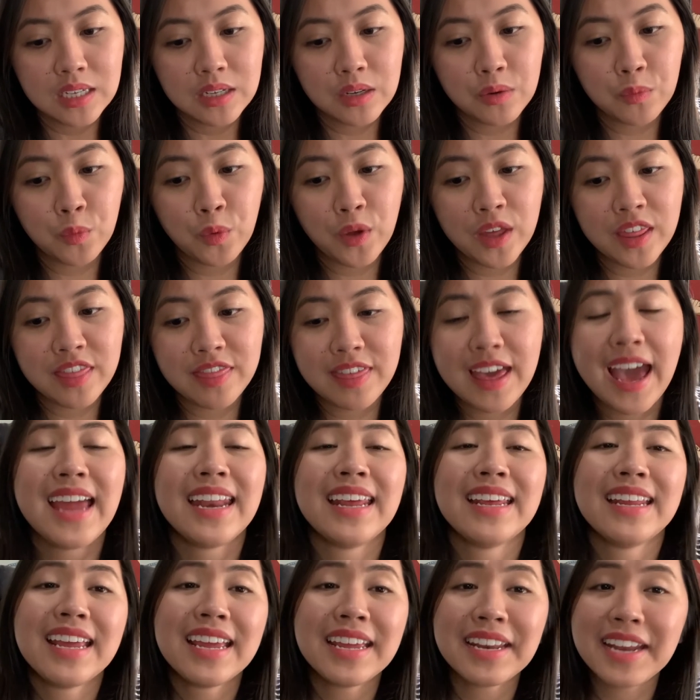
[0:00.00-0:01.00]
with that,
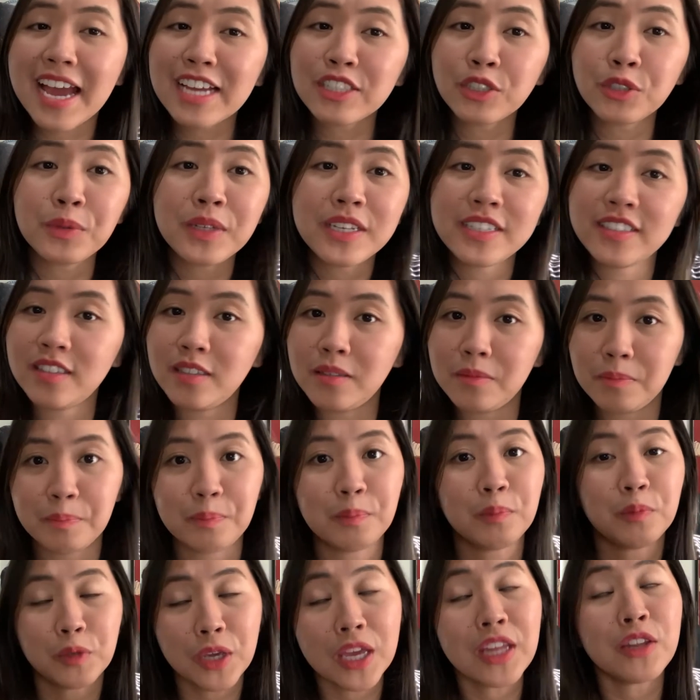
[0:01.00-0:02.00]

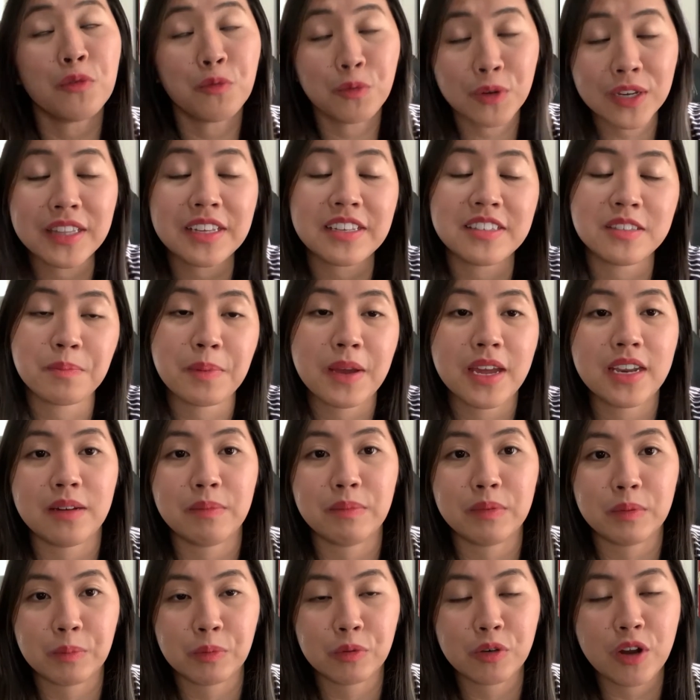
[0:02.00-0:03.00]
it really sped
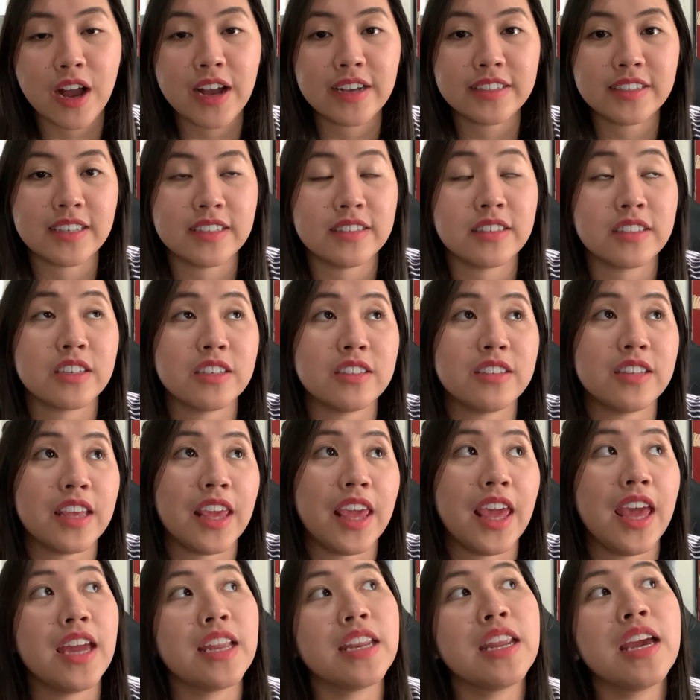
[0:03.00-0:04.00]
up the process. Because
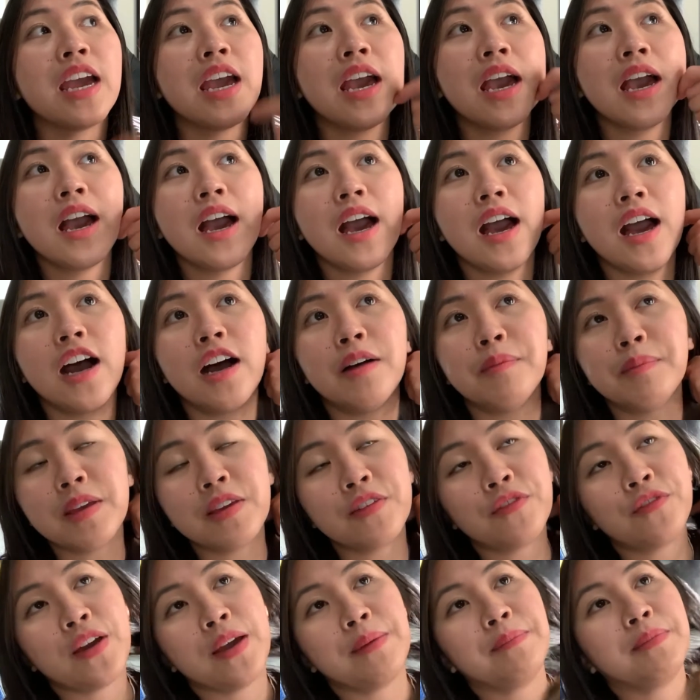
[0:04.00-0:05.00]
again,
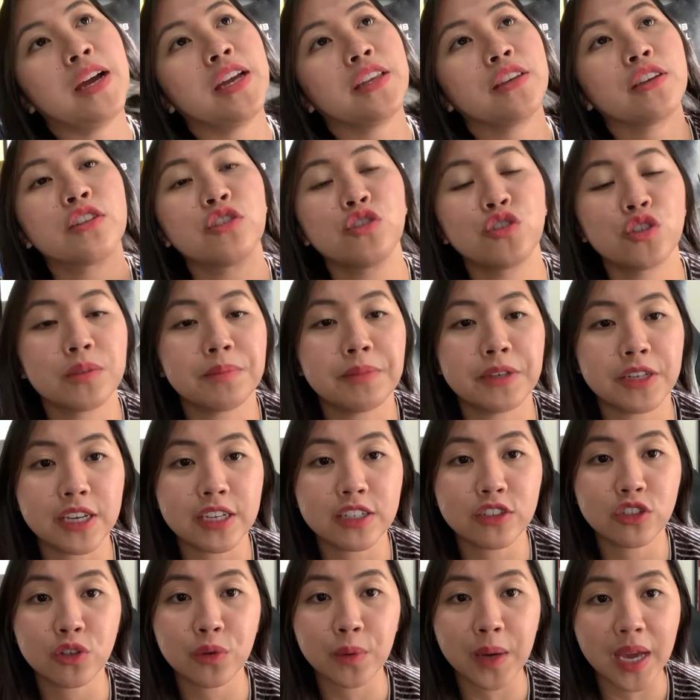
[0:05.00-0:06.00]
if I'm not
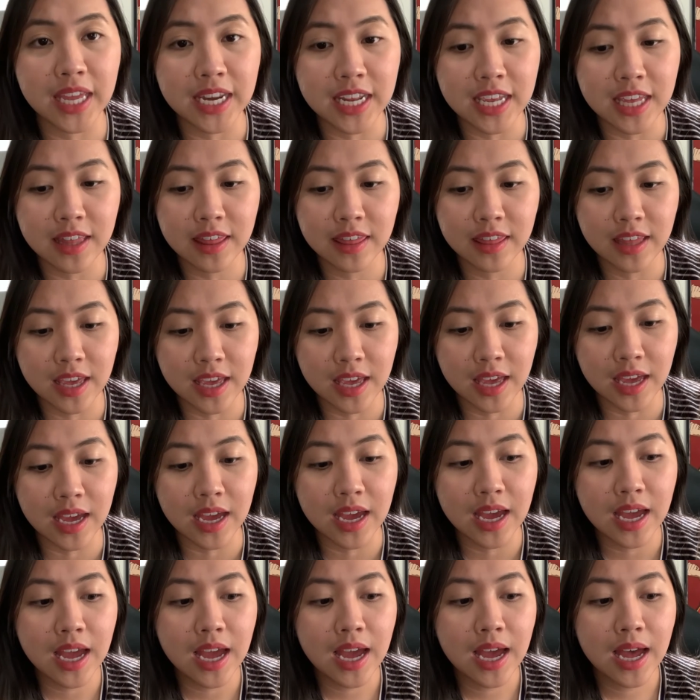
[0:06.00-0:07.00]
contributing to
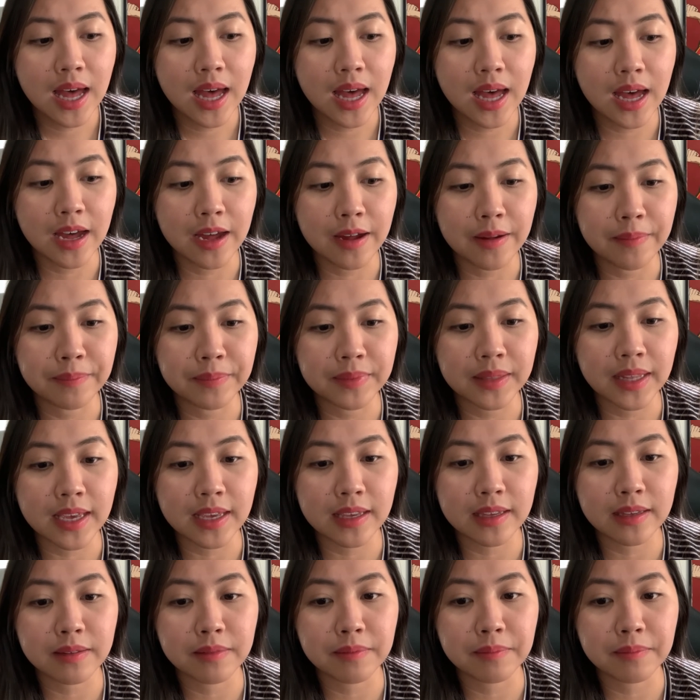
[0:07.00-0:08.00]
anything, like